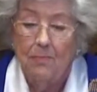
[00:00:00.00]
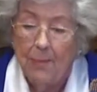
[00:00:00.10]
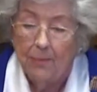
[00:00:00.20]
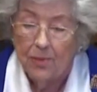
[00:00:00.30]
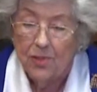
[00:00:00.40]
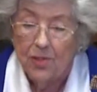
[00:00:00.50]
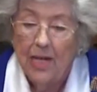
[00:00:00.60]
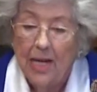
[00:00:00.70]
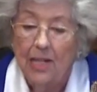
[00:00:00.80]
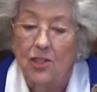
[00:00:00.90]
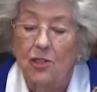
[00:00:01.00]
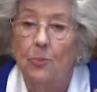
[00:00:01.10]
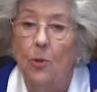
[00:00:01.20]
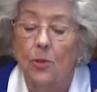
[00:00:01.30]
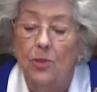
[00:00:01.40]
members and
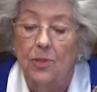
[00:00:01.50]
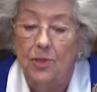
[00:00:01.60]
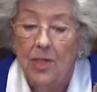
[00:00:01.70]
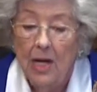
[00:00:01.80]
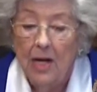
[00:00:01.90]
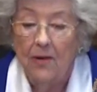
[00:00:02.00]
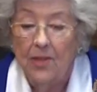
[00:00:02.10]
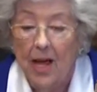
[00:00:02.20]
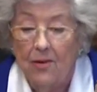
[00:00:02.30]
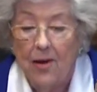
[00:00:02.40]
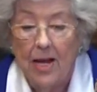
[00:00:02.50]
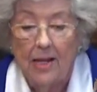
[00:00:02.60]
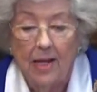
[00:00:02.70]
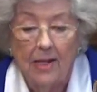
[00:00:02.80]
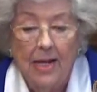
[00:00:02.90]
supporters of the
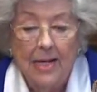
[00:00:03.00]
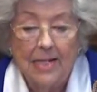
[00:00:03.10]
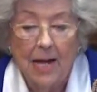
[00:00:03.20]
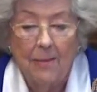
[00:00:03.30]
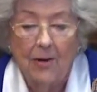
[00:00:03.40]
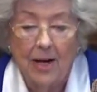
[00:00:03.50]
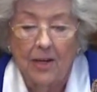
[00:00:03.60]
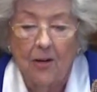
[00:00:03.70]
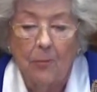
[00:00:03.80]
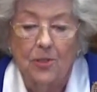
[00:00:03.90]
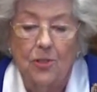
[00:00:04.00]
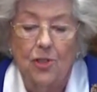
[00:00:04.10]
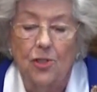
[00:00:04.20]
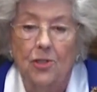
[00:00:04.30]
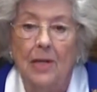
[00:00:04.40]
Iranian Democratic
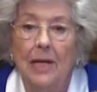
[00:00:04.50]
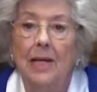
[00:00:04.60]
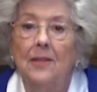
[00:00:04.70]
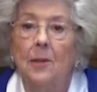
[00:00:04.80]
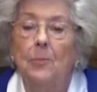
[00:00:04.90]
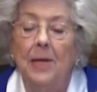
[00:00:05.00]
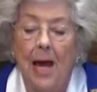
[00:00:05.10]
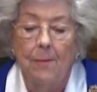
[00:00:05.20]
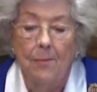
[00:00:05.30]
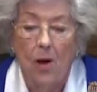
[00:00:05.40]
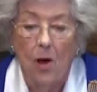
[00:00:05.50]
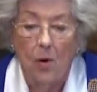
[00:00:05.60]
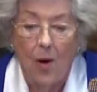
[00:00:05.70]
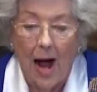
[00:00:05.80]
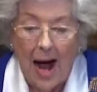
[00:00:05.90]
Opposition, the
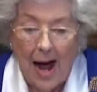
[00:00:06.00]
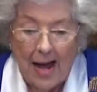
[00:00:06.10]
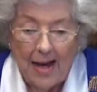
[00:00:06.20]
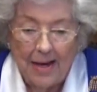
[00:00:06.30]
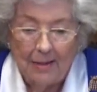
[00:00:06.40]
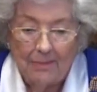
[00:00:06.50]
PMOI.